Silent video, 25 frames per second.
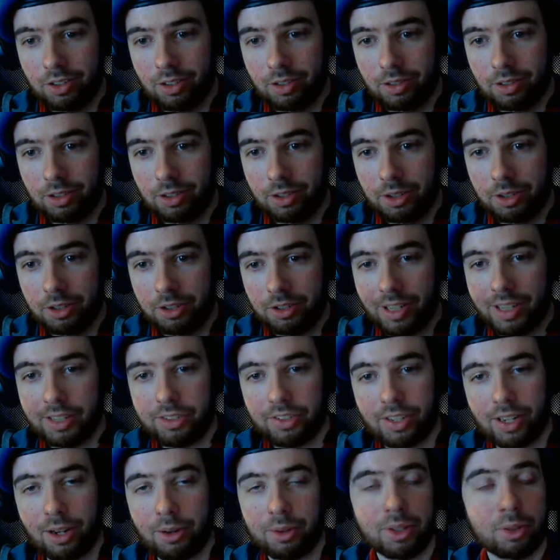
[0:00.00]
So let's see
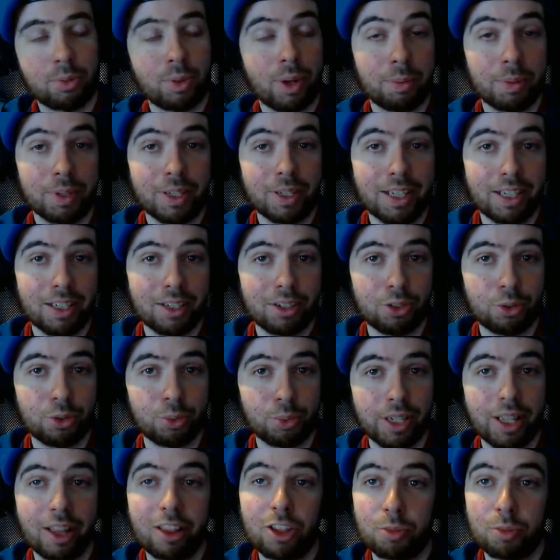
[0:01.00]
how this weapon deals
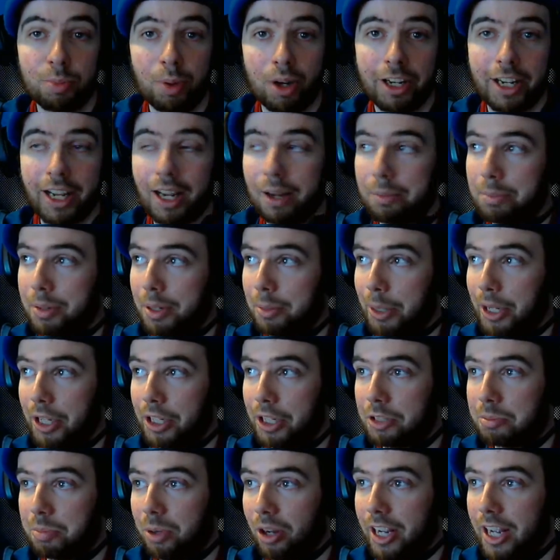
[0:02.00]
with spawn camping, because
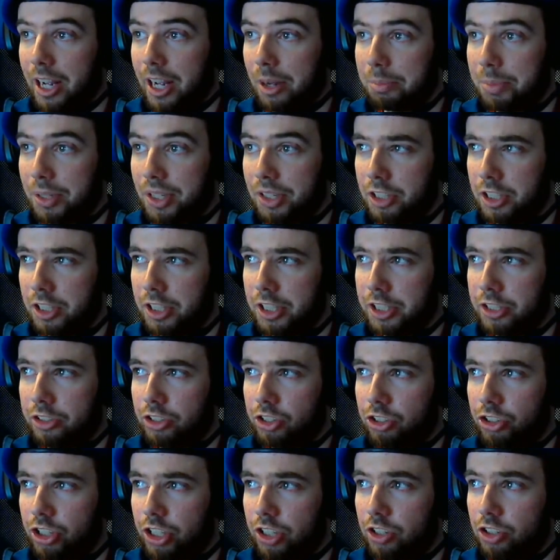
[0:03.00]
spawn camping is a
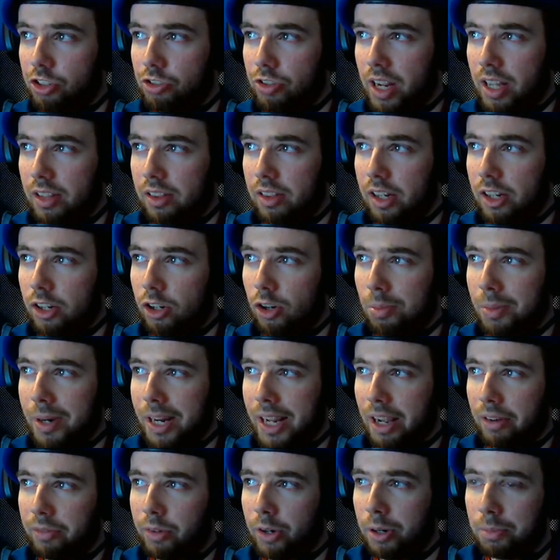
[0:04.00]
legit strat that nobody
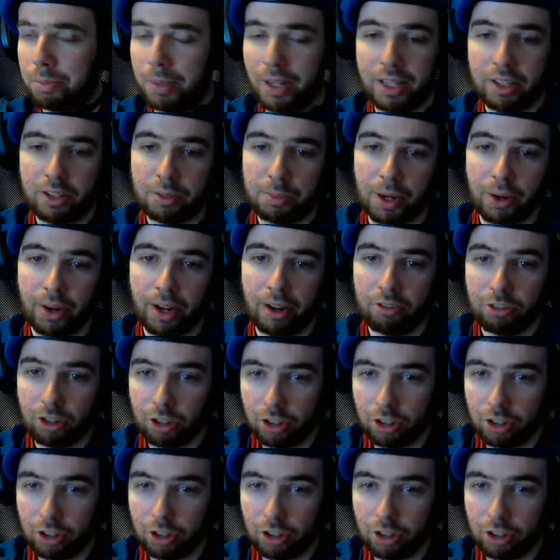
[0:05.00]
ever complains about ever,